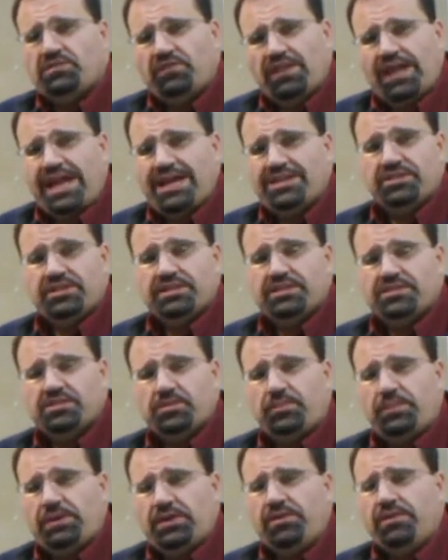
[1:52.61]
flashing,
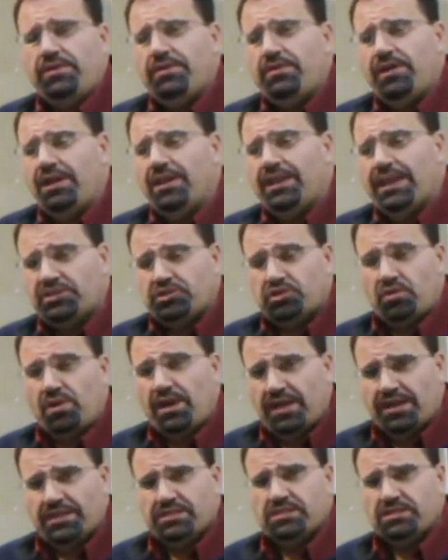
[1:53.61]
superior
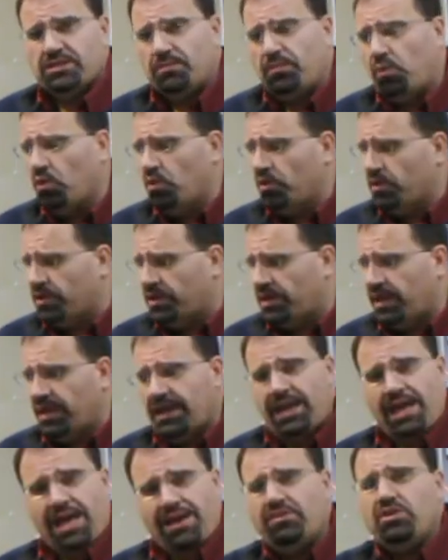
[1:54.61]
electronics is important,
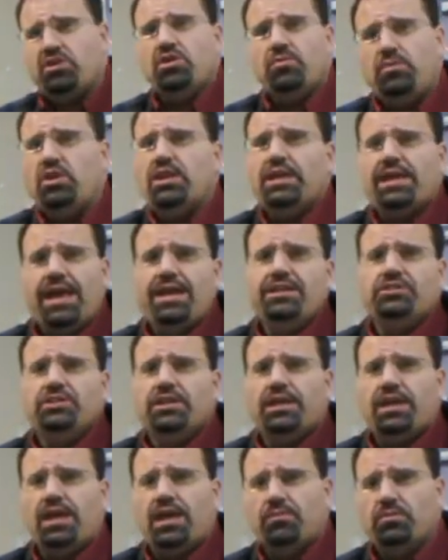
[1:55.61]
and having
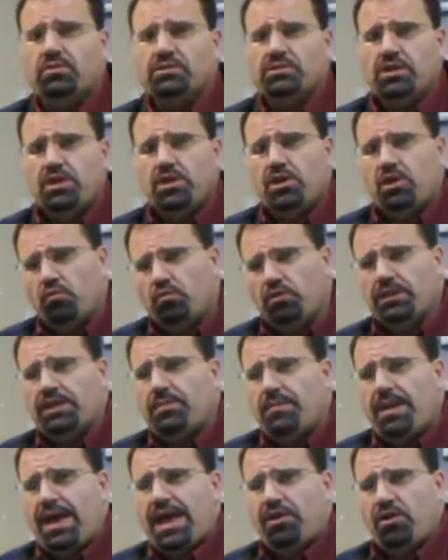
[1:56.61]
communication cables really
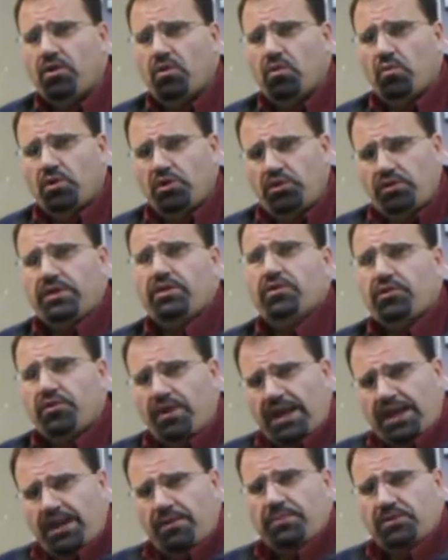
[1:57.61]
matter when you
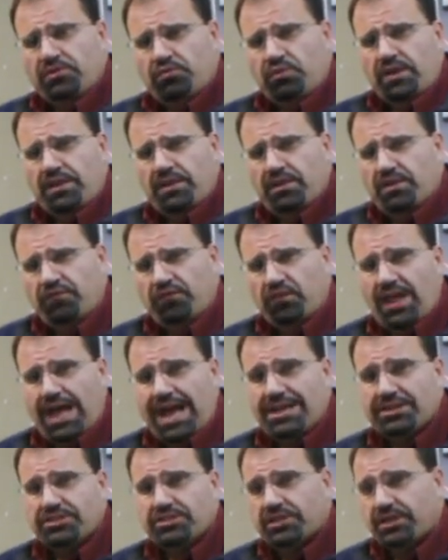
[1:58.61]
integrate it between the
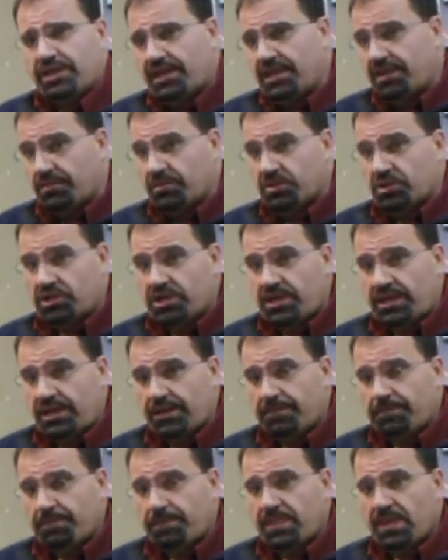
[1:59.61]
flash and the
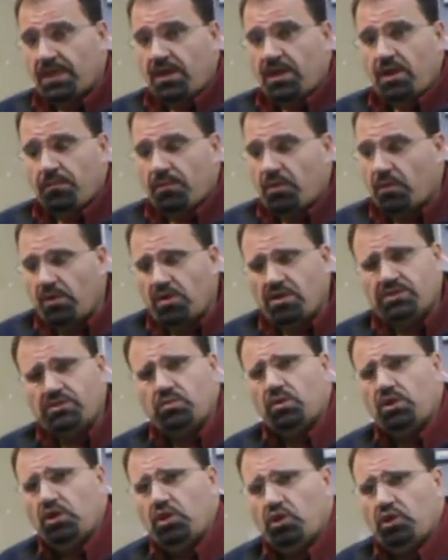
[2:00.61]
machine. But we also
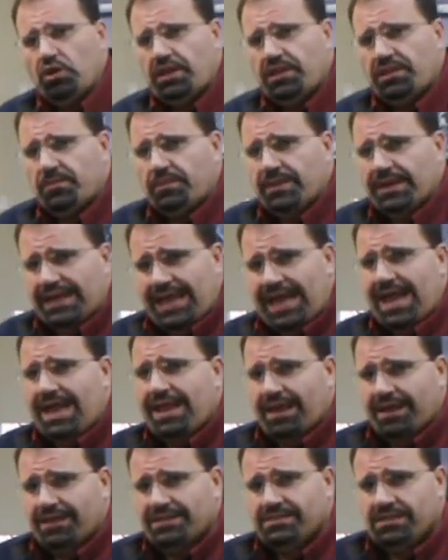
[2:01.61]
want to look at the
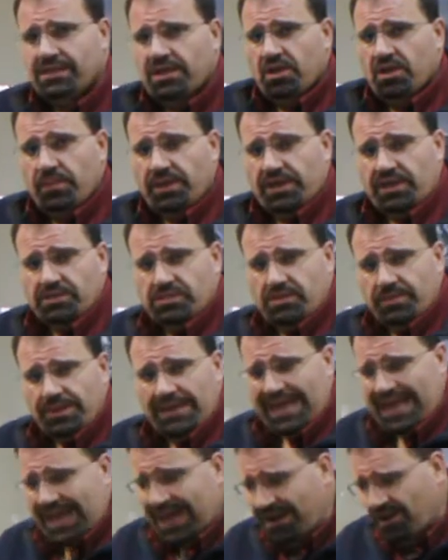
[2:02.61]
mechanics, because the
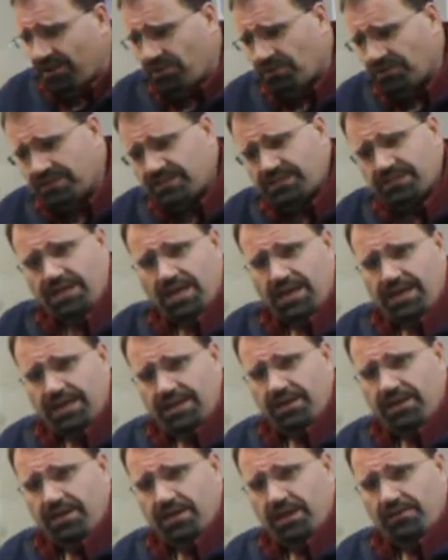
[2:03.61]
mechanical
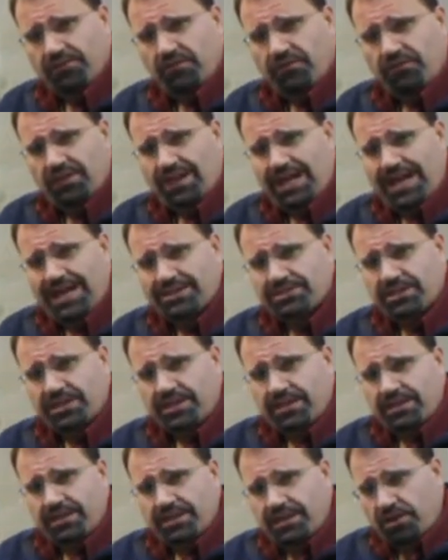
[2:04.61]
design of a flash
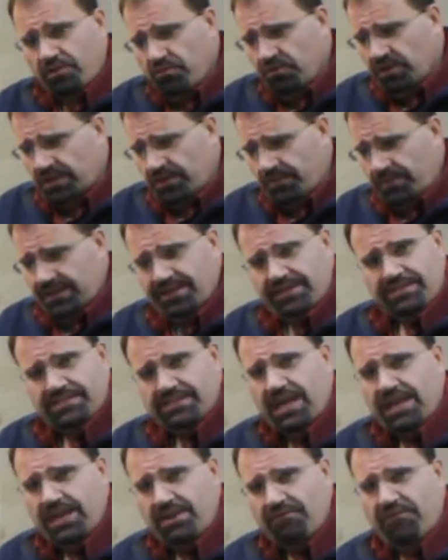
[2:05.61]
can really be a
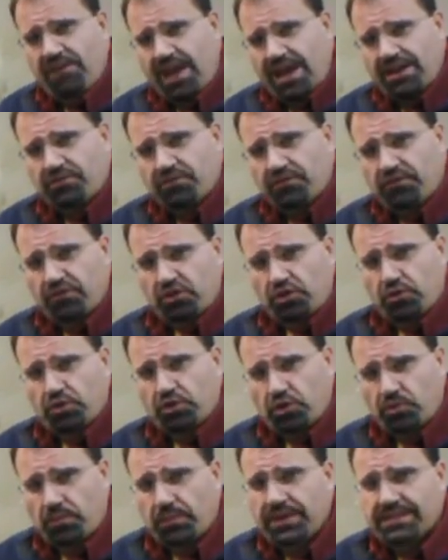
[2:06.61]
deciding factor for you and
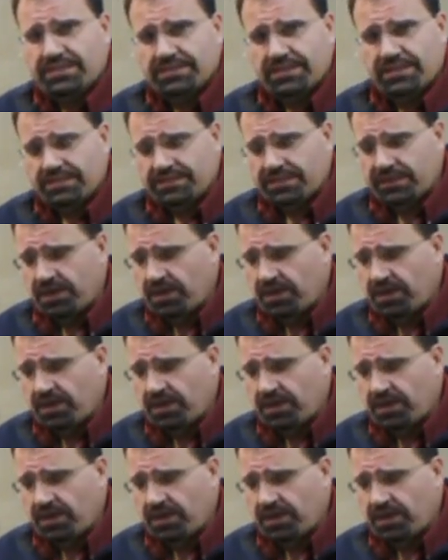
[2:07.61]
your business.